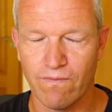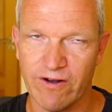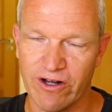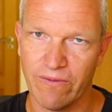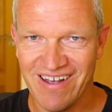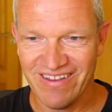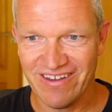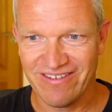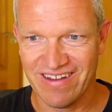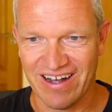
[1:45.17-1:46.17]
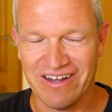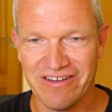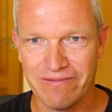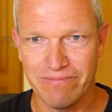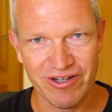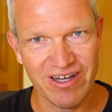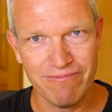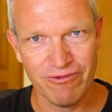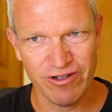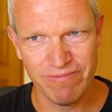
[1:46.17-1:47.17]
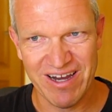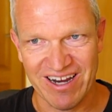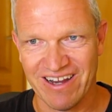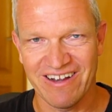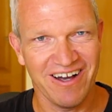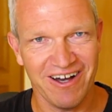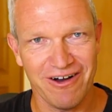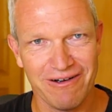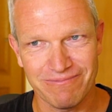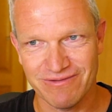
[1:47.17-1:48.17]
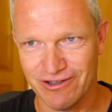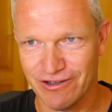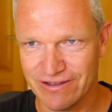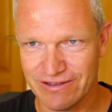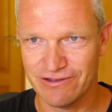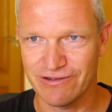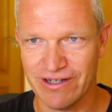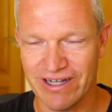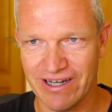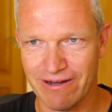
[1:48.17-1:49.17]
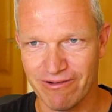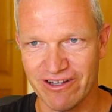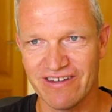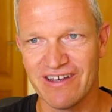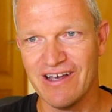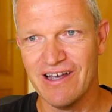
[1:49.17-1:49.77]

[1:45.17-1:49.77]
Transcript: Well, that's nice, but I'm on the Mac. How I'm going to enable it?